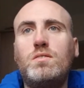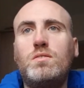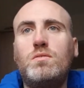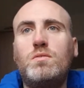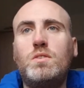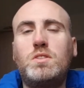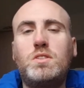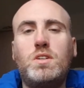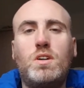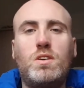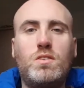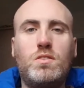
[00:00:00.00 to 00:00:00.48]

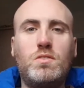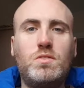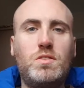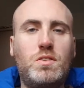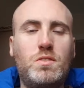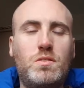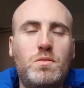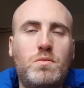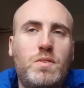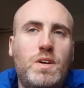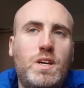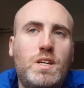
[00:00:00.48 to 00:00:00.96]
return on
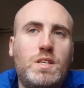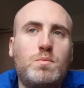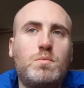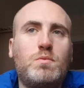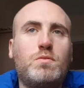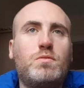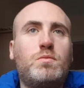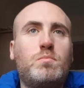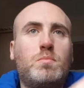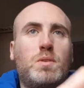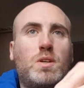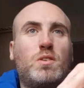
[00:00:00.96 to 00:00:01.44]
your
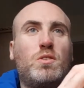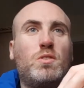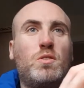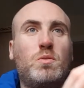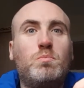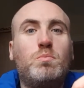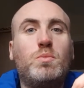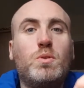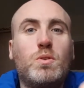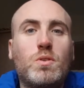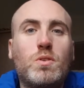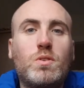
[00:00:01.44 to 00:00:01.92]
investment from a
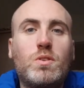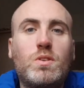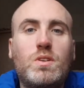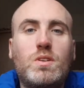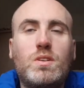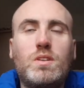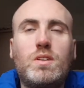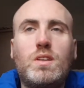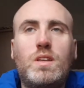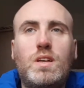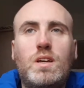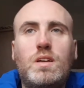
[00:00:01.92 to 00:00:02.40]
good book
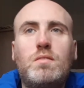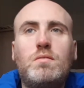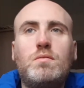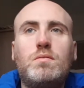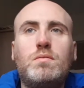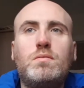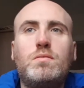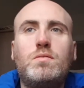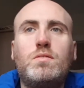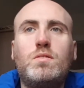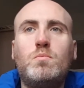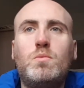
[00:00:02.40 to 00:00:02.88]
than
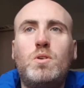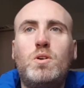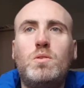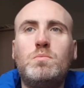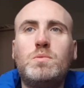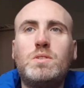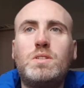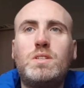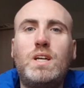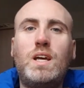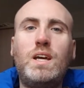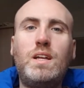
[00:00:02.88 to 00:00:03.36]
from
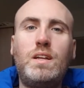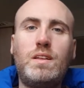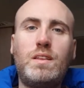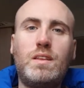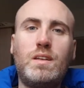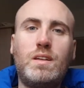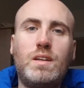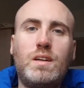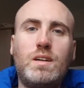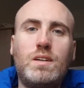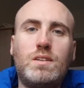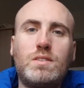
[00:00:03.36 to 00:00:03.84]
almost
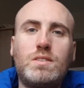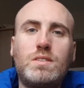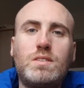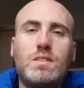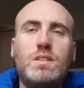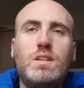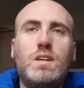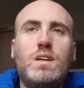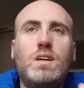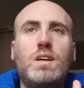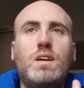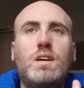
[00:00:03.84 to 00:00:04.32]
anything else.
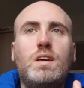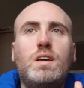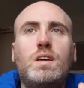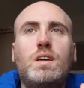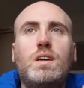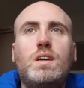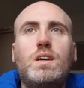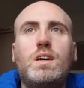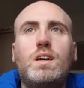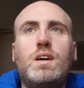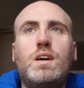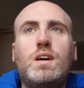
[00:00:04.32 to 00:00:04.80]

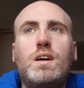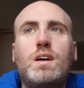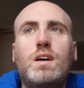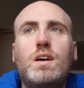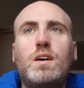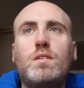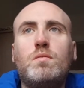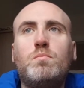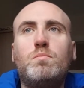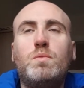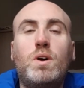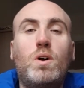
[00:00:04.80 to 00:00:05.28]

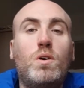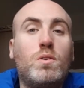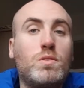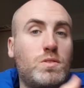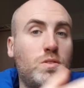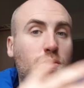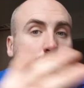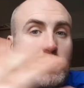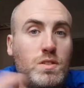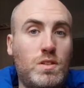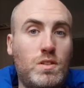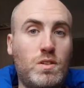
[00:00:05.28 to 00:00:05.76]
But
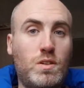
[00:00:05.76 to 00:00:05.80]
also there's a